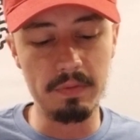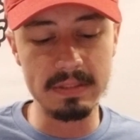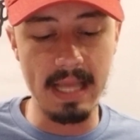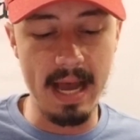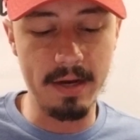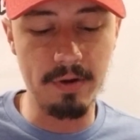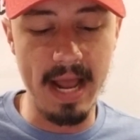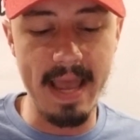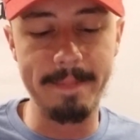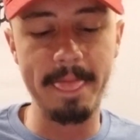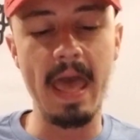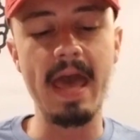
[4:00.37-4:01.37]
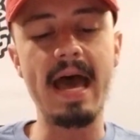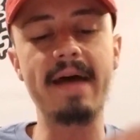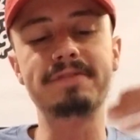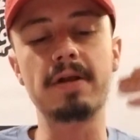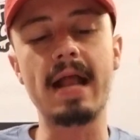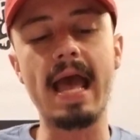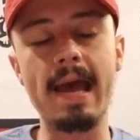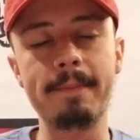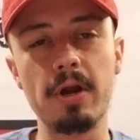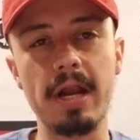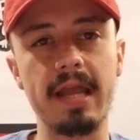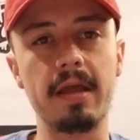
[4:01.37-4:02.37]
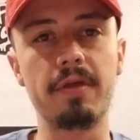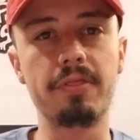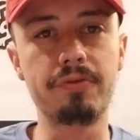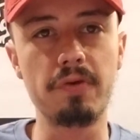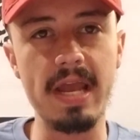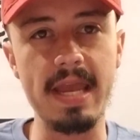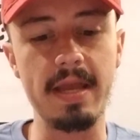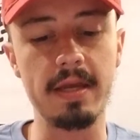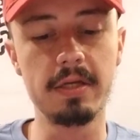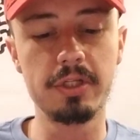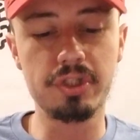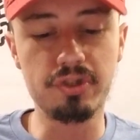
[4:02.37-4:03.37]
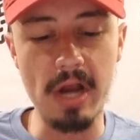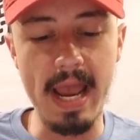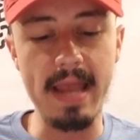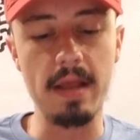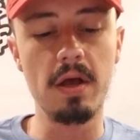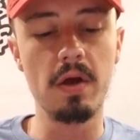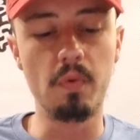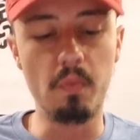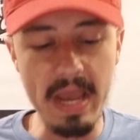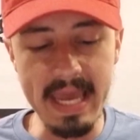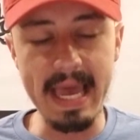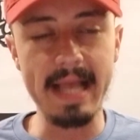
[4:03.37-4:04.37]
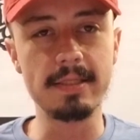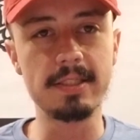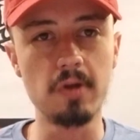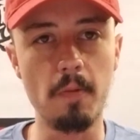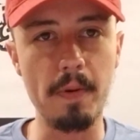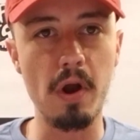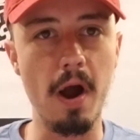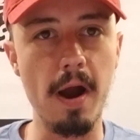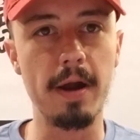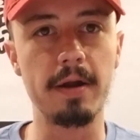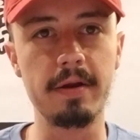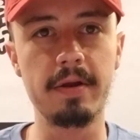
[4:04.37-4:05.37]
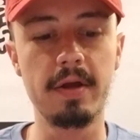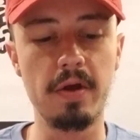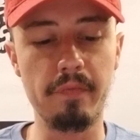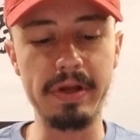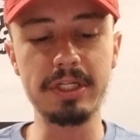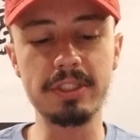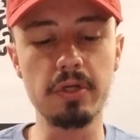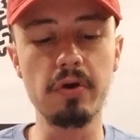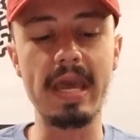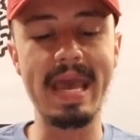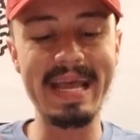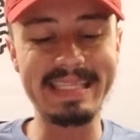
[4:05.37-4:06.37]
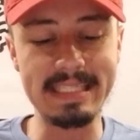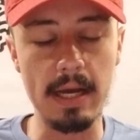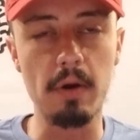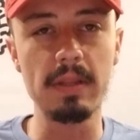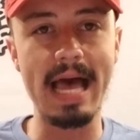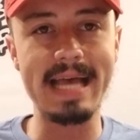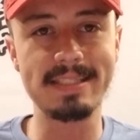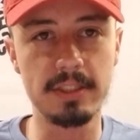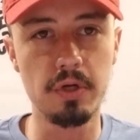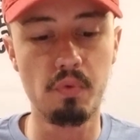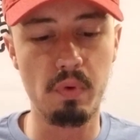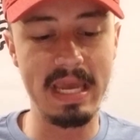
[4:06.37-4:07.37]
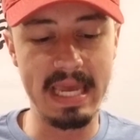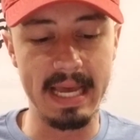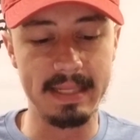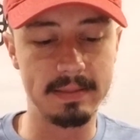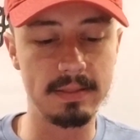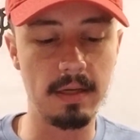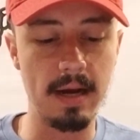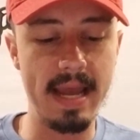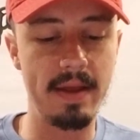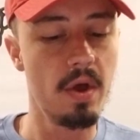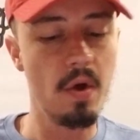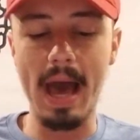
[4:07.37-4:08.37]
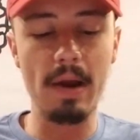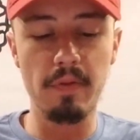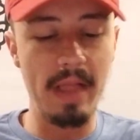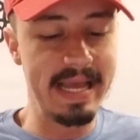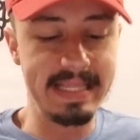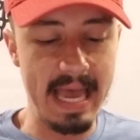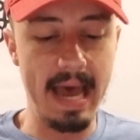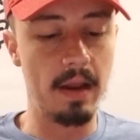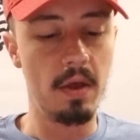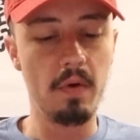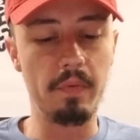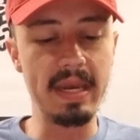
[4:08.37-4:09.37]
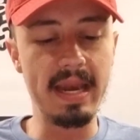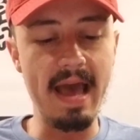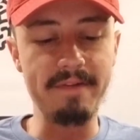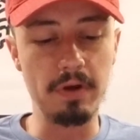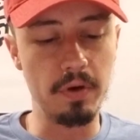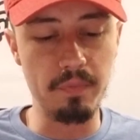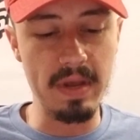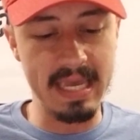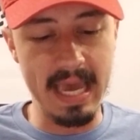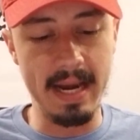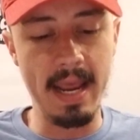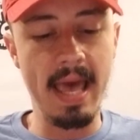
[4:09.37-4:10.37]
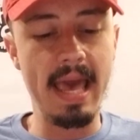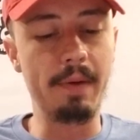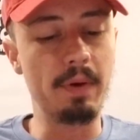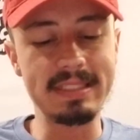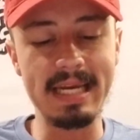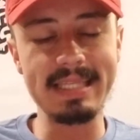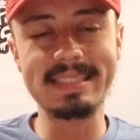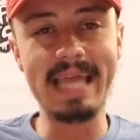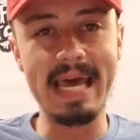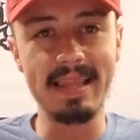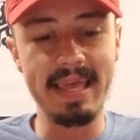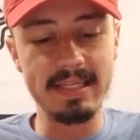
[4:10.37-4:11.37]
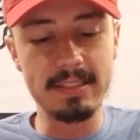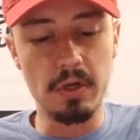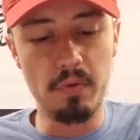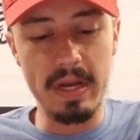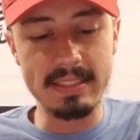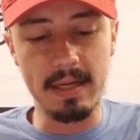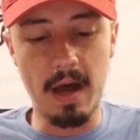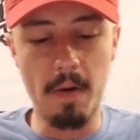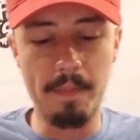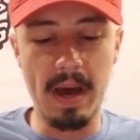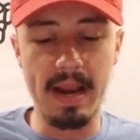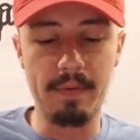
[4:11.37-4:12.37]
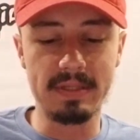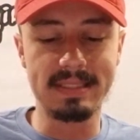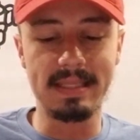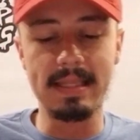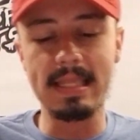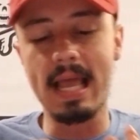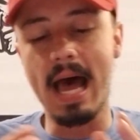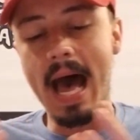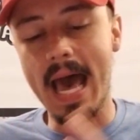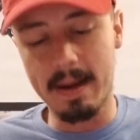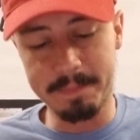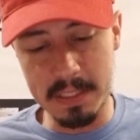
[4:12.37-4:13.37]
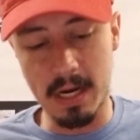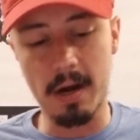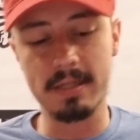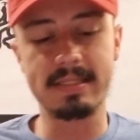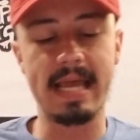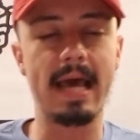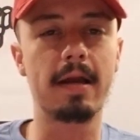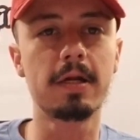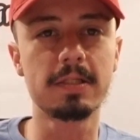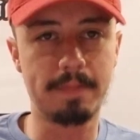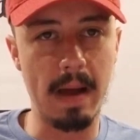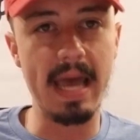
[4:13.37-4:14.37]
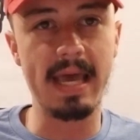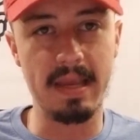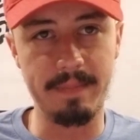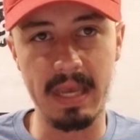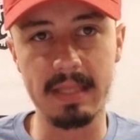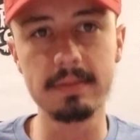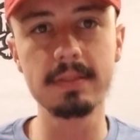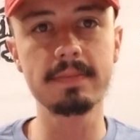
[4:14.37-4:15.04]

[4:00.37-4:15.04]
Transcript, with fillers: was not great. After hammering three straight weekends super hard, we just took hits our last two weekends, all right? I don't like that. We didn't have a good weekend. It wasn't as deadly as two weeks ago, but it was not up to our standards by any means,